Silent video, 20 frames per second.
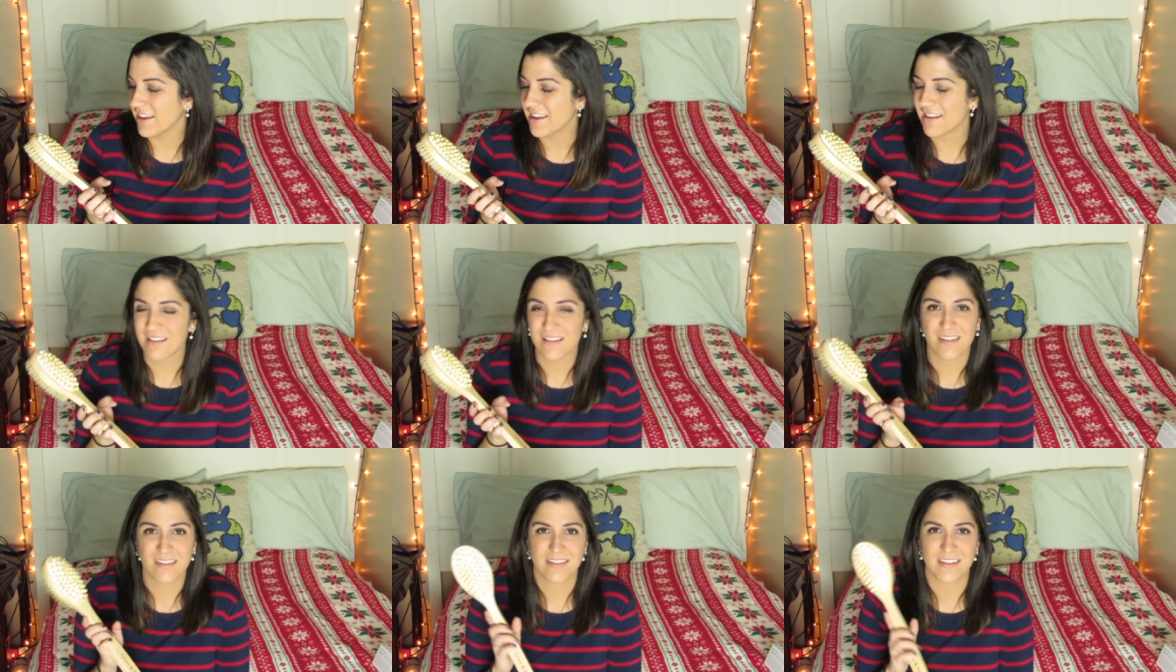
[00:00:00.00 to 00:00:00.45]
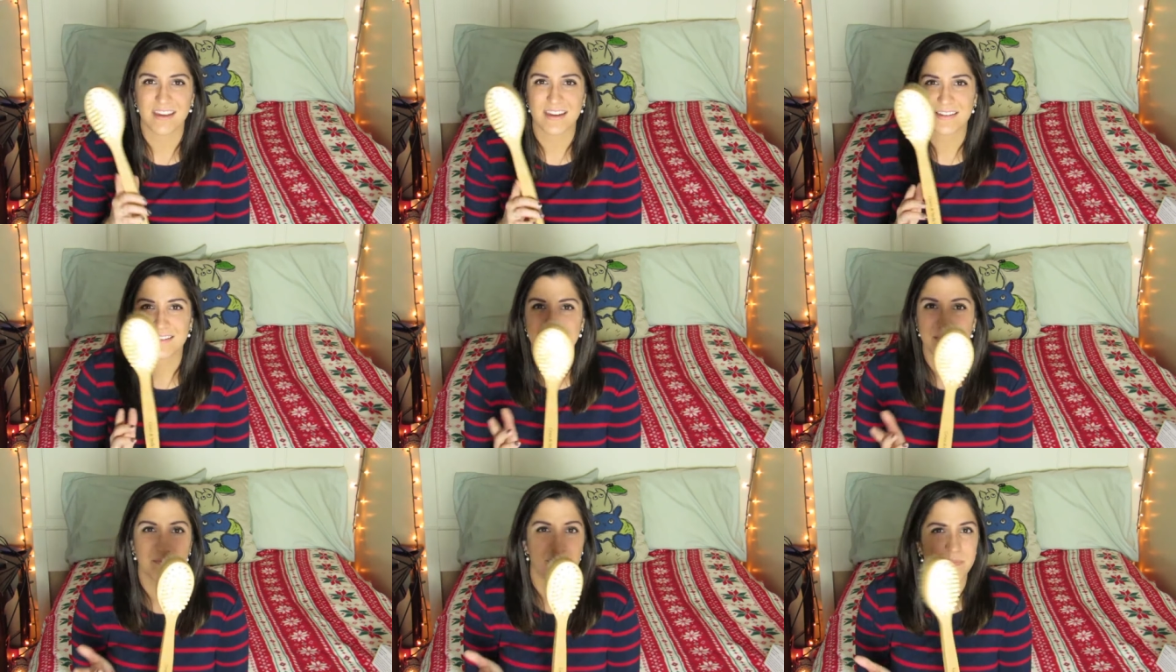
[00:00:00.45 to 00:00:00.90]
like
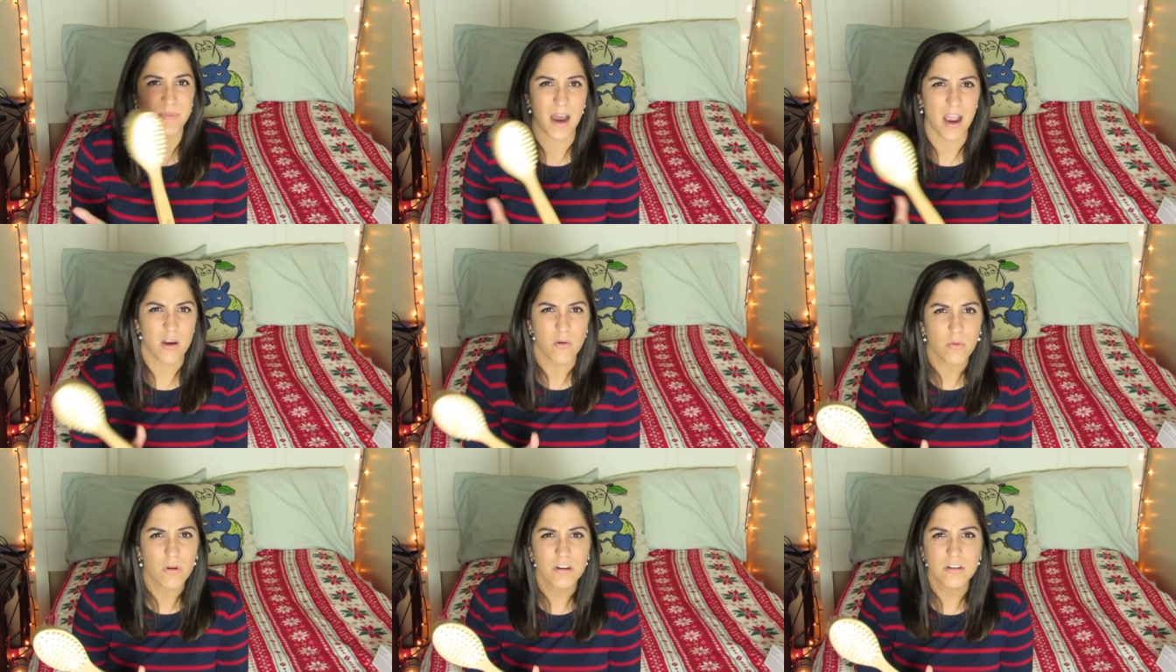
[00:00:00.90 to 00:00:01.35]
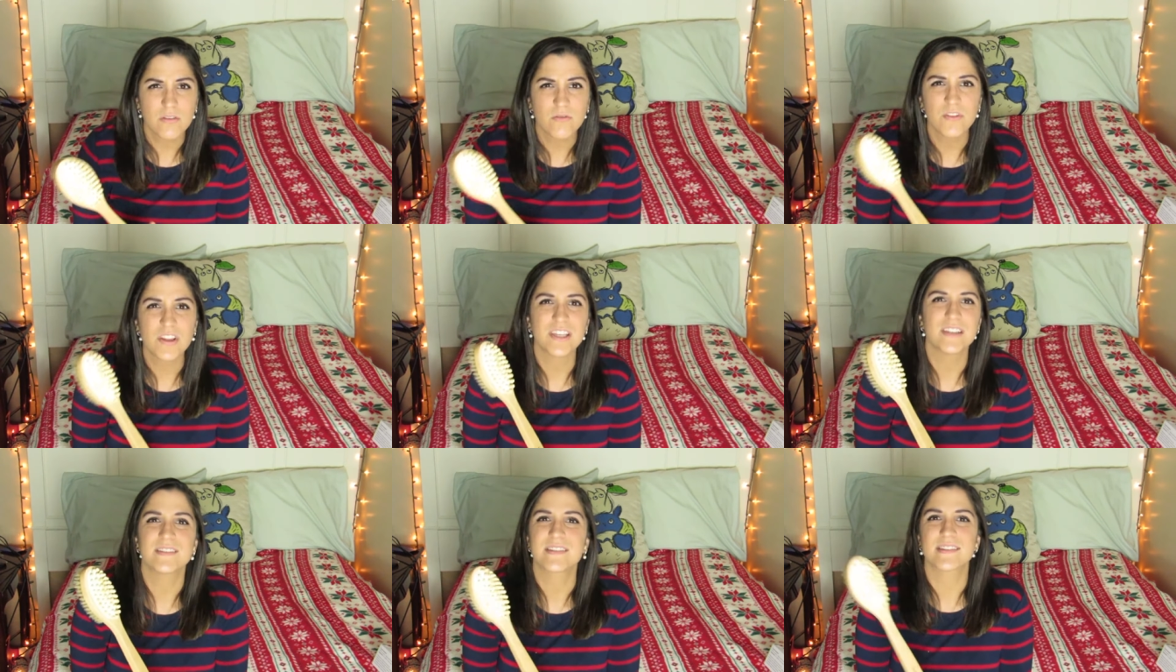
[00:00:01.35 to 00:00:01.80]
think to buy one of
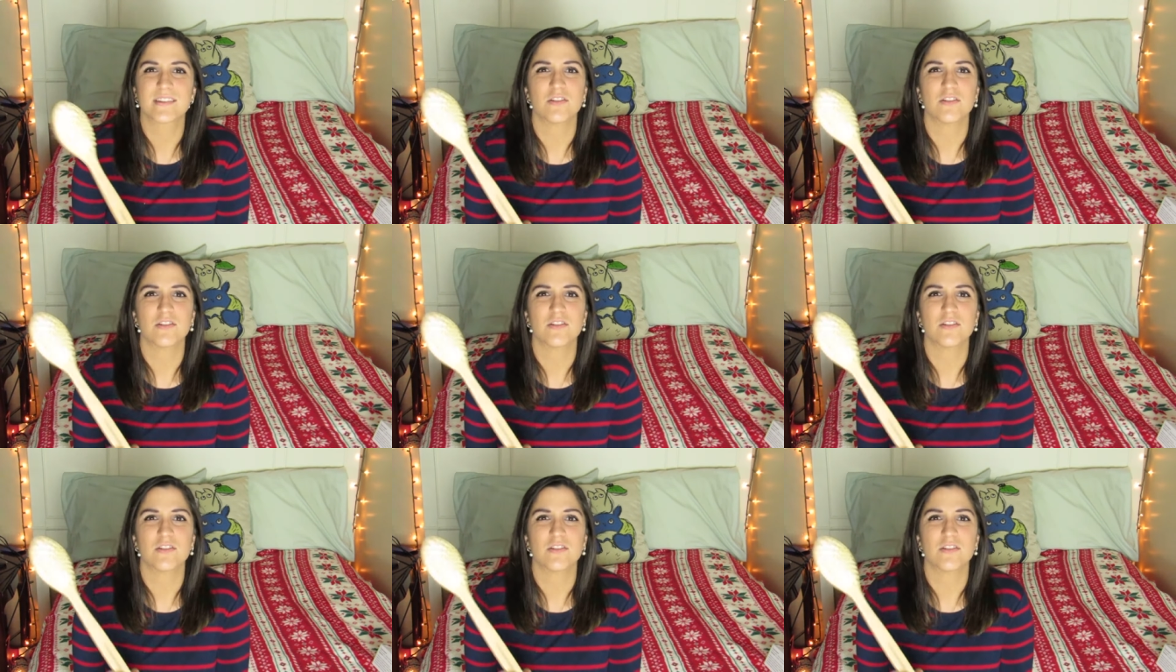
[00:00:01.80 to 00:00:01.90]
these.